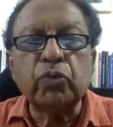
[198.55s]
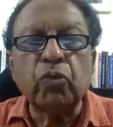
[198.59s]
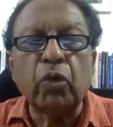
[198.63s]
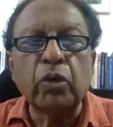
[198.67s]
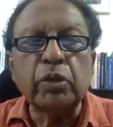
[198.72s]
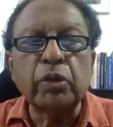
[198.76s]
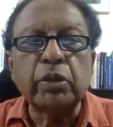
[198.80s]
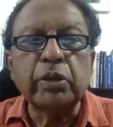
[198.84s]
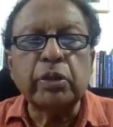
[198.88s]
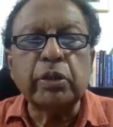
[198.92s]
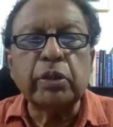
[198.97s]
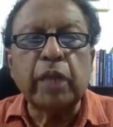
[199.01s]

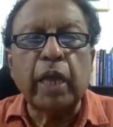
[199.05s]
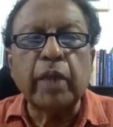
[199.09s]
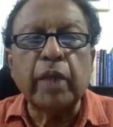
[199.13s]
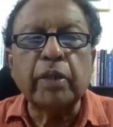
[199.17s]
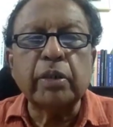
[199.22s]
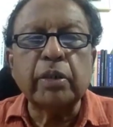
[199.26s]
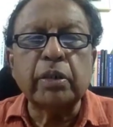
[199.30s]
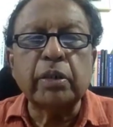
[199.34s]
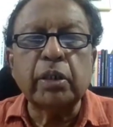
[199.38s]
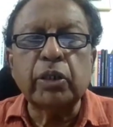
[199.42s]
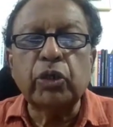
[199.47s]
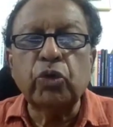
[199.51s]
was that
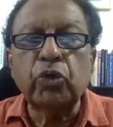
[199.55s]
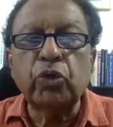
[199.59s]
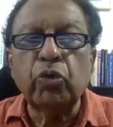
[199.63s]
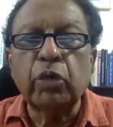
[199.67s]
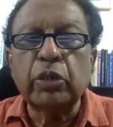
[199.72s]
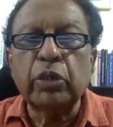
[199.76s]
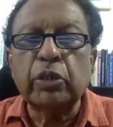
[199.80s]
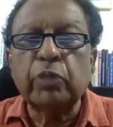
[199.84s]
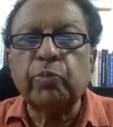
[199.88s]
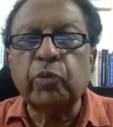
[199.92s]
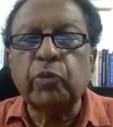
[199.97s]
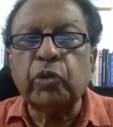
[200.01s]
the U
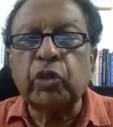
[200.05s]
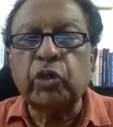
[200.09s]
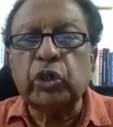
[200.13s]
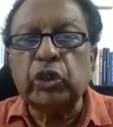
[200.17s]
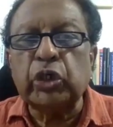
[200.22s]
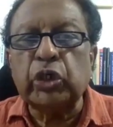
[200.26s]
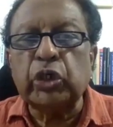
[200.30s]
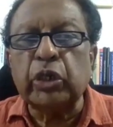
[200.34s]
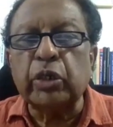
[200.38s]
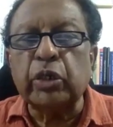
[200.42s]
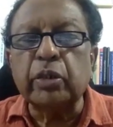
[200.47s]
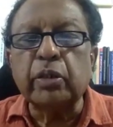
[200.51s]
S
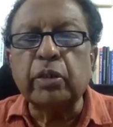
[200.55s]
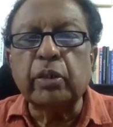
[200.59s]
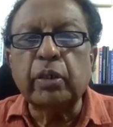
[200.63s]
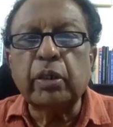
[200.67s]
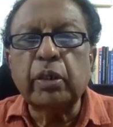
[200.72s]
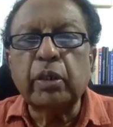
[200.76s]
position